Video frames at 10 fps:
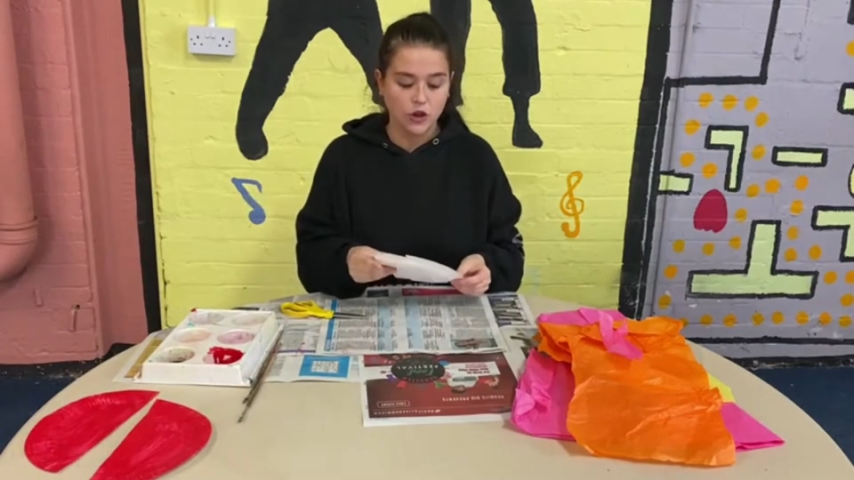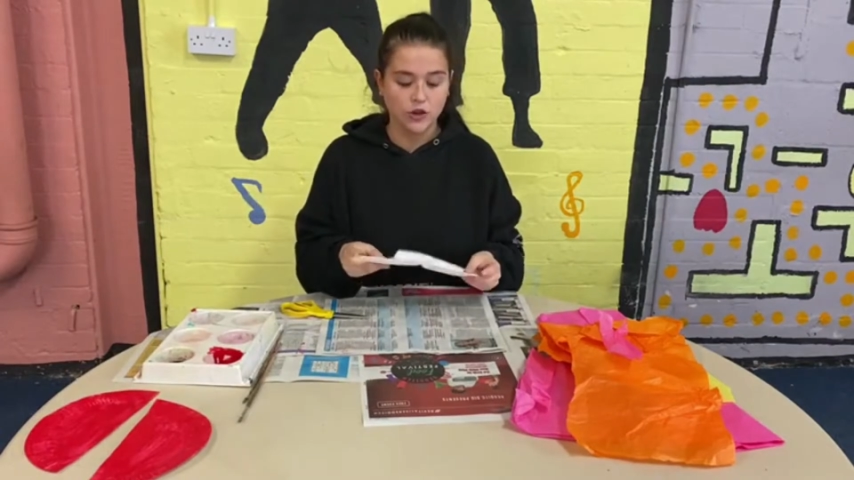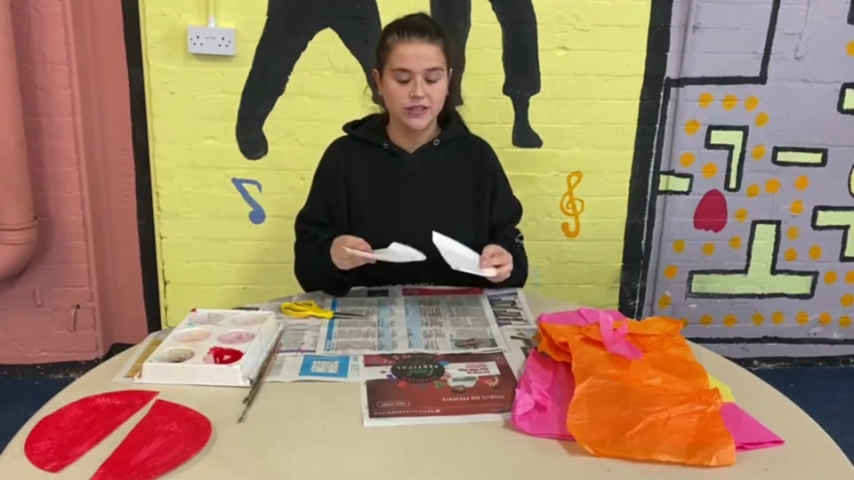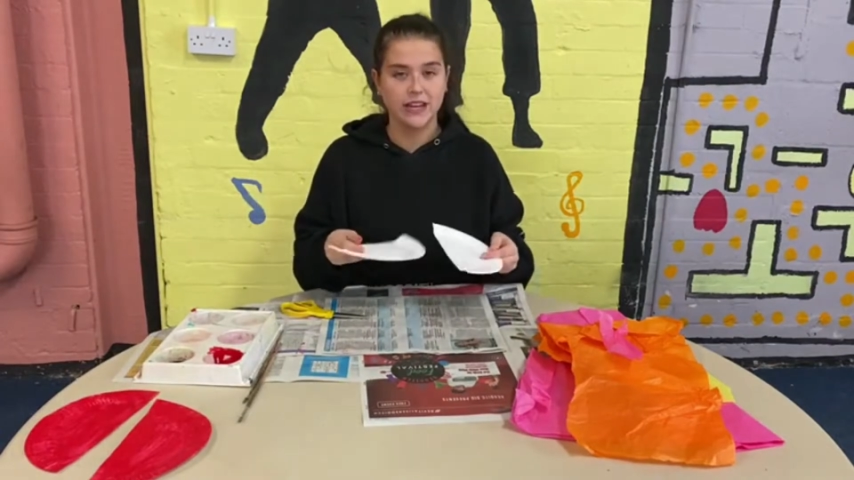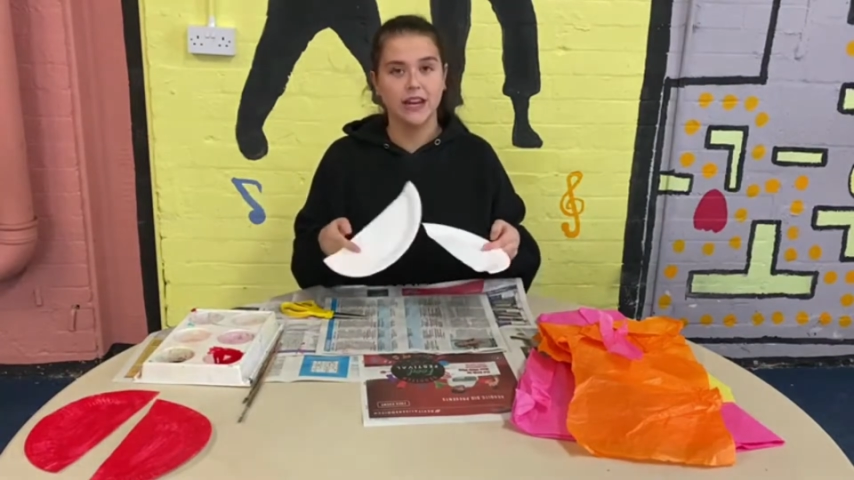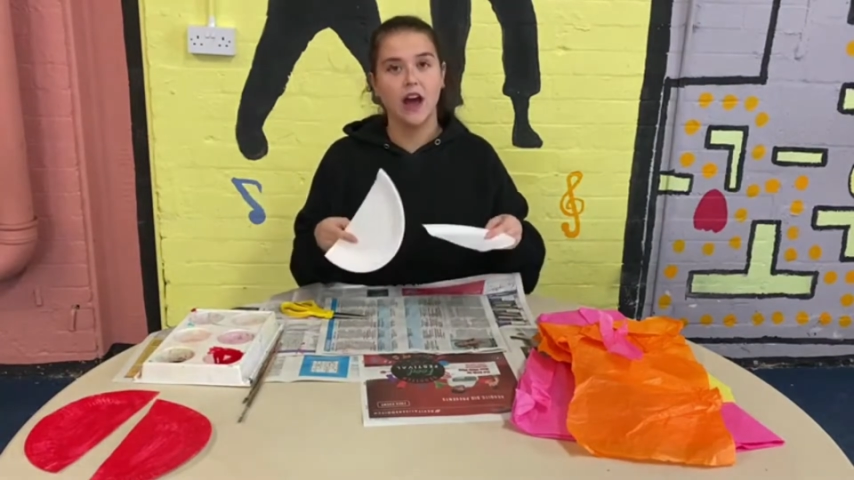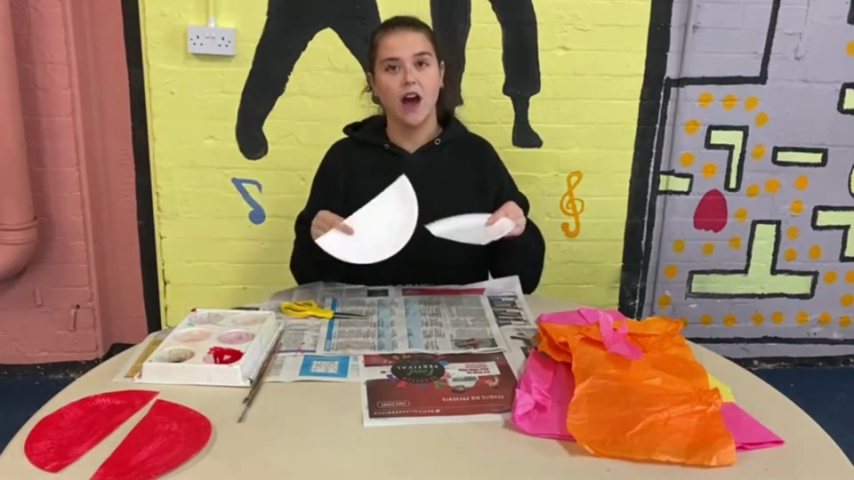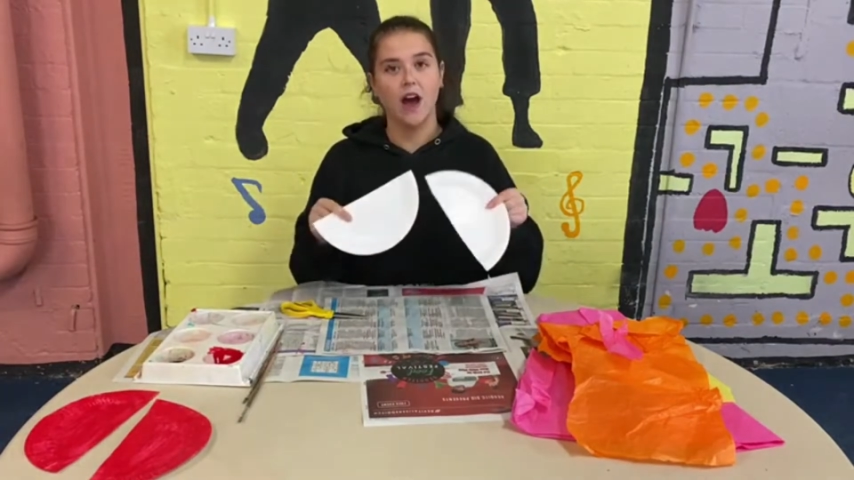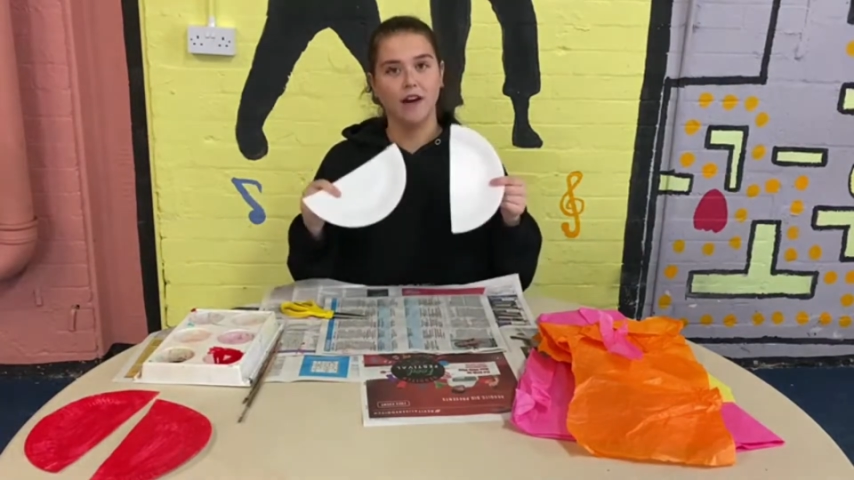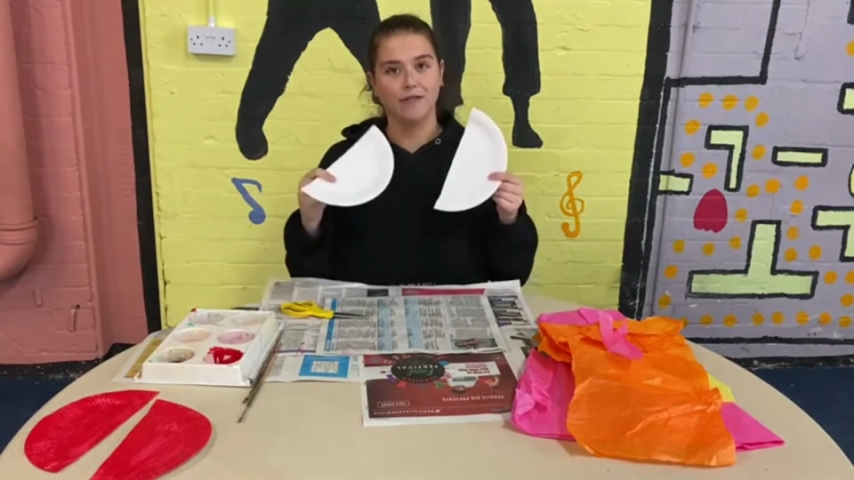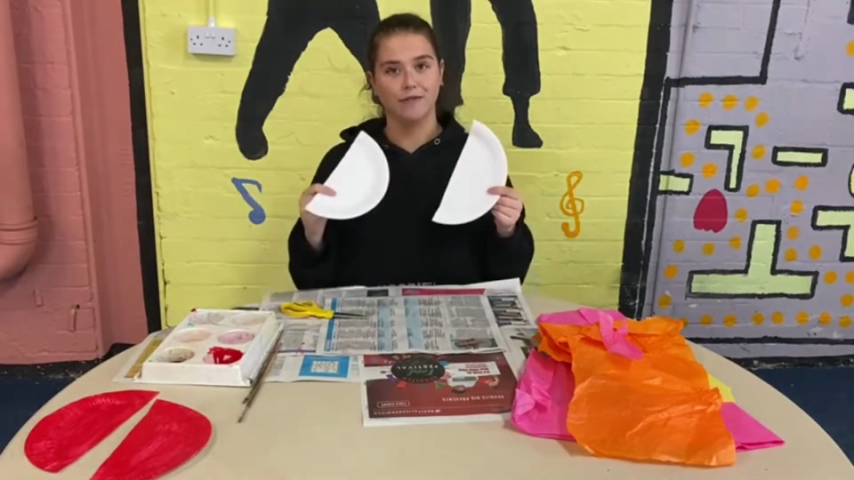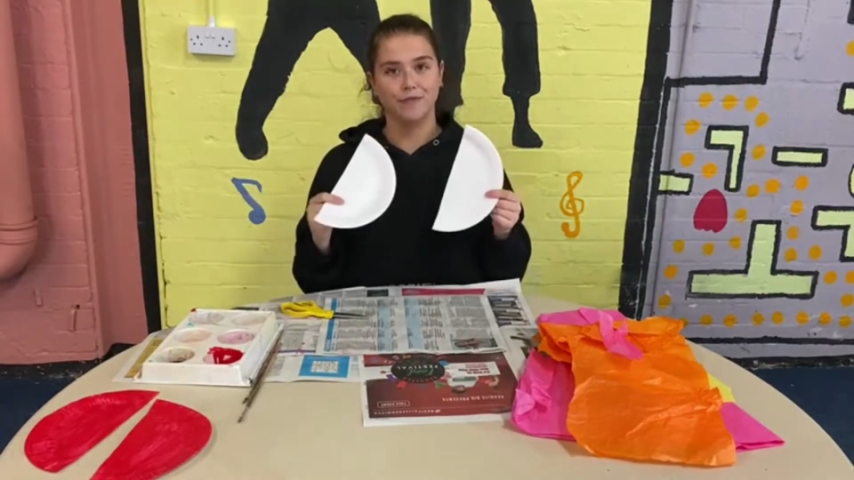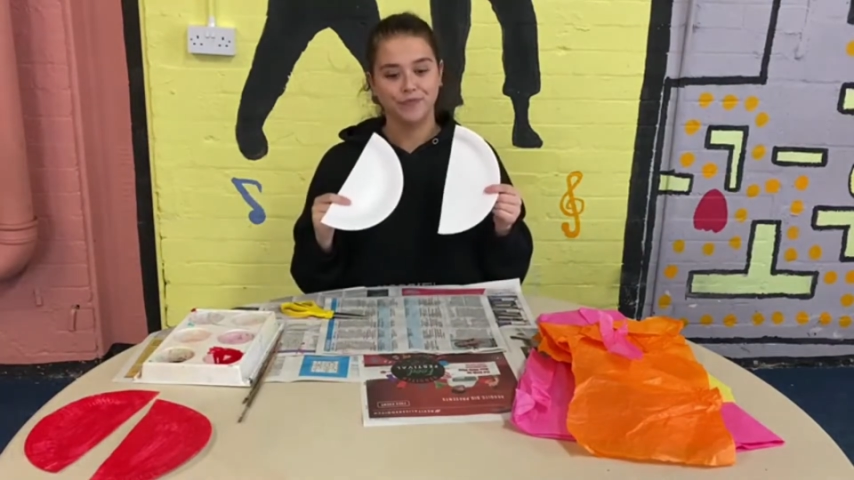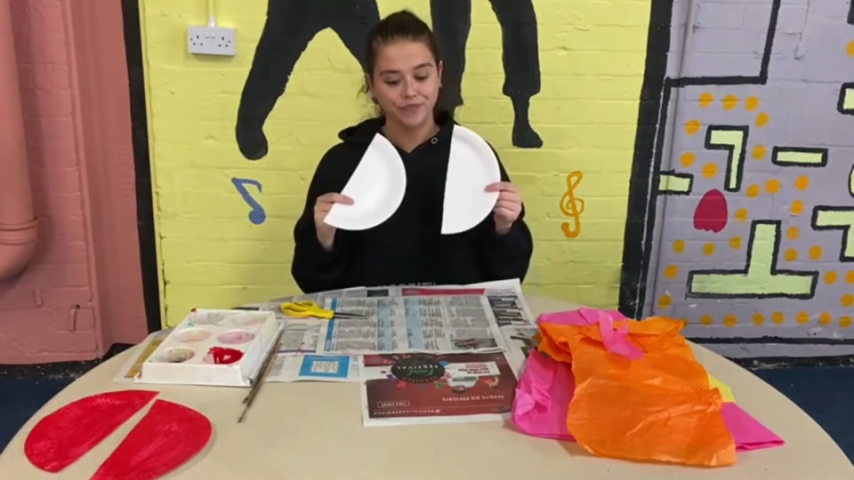cut it in half.